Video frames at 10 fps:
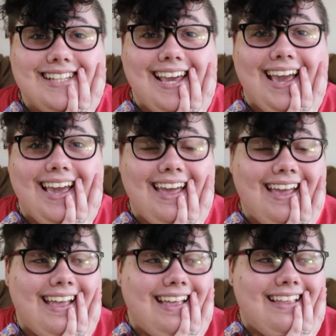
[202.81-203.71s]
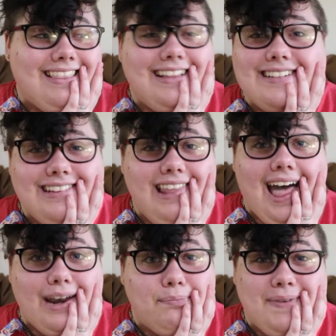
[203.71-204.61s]
Like, that's a
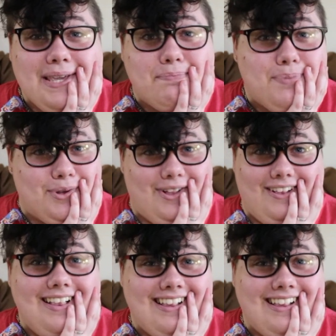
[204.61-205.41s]
lot of people.